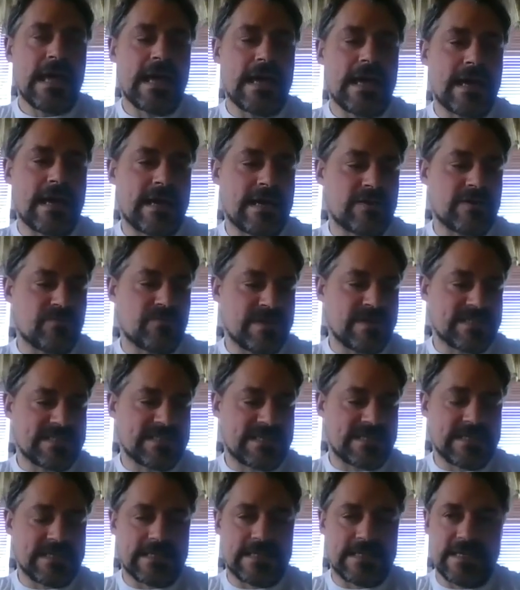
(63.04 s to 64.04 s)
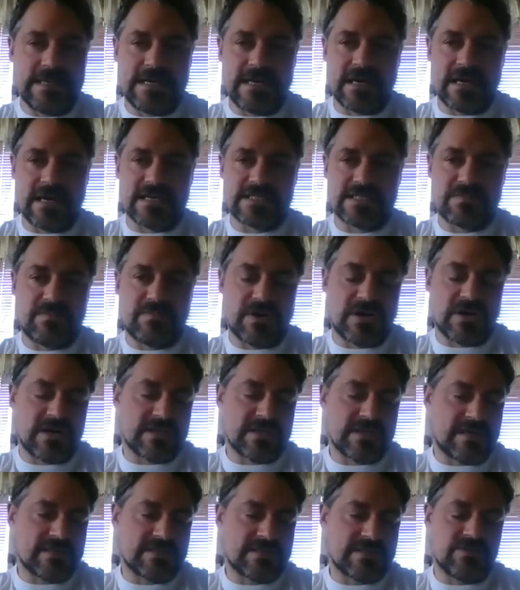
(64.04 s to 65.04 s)
And recently, as part
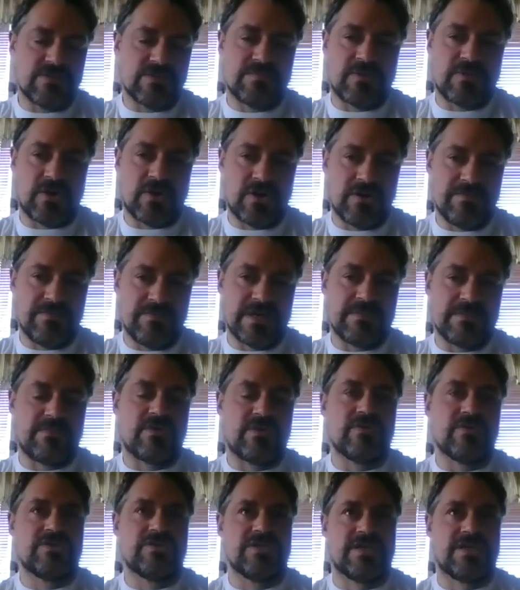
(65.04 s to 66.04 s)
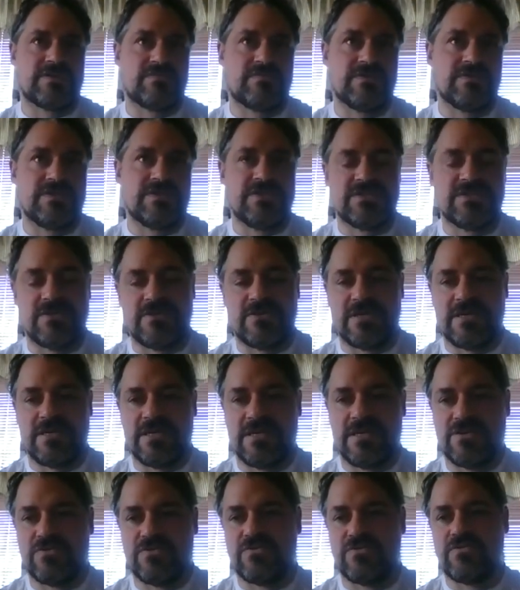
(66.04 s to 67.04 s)
of the premier project, which is the
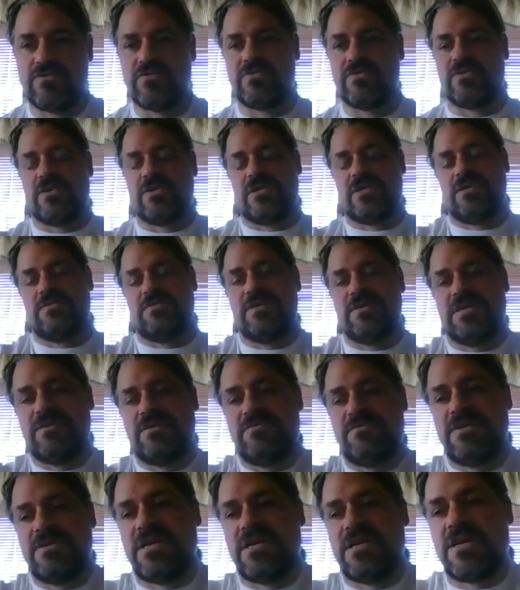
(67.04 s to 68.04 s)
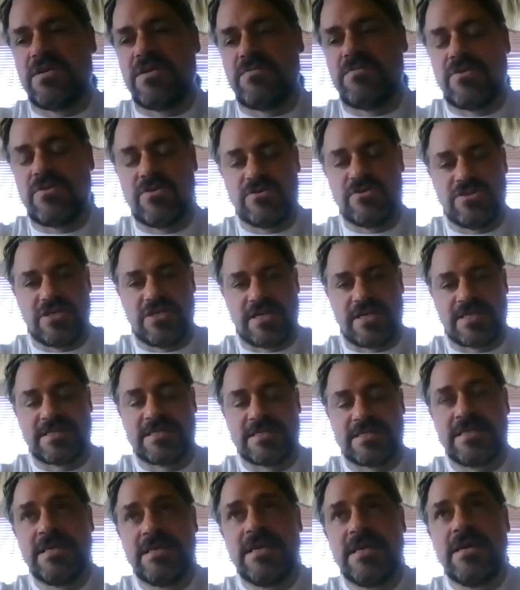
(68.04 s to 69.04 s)
EU EMEI
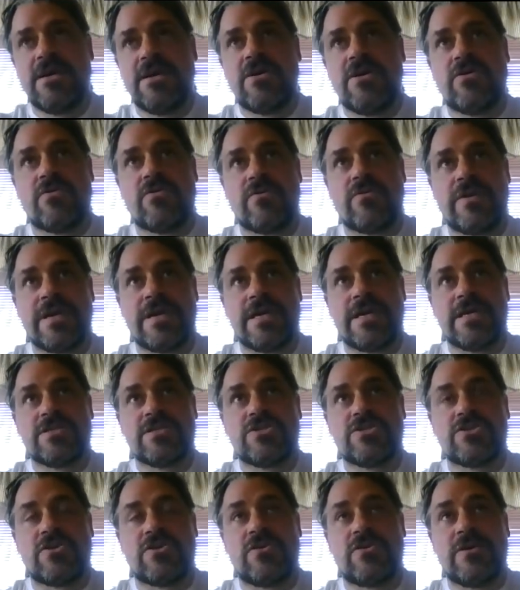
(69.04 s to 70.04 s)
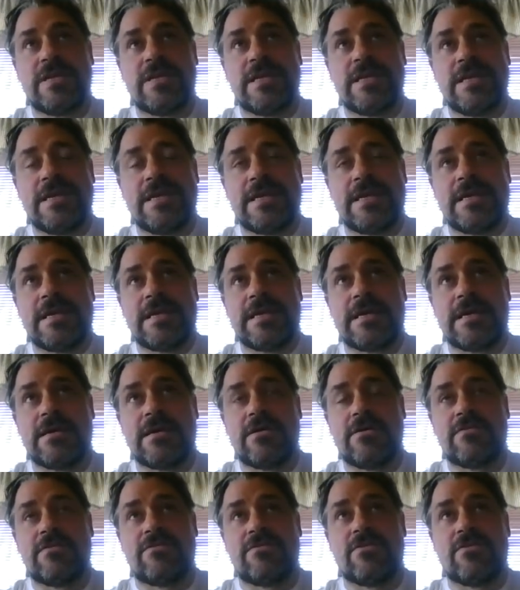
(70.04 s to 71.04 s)
project, we're joining
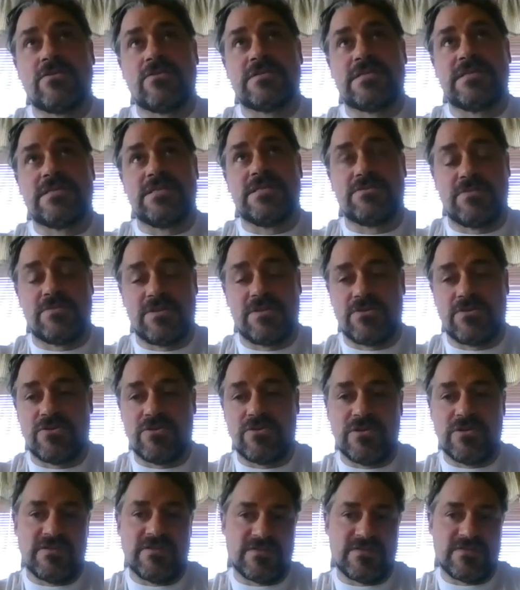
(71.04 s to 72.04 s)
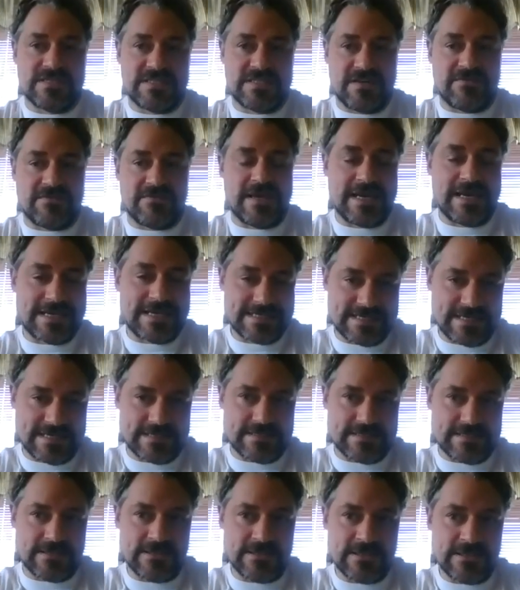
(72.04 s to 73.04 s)
forces with the University of
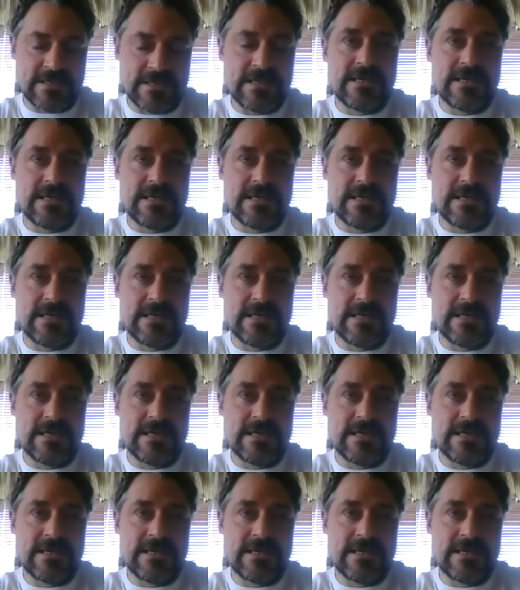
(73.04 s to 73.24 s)
Exeter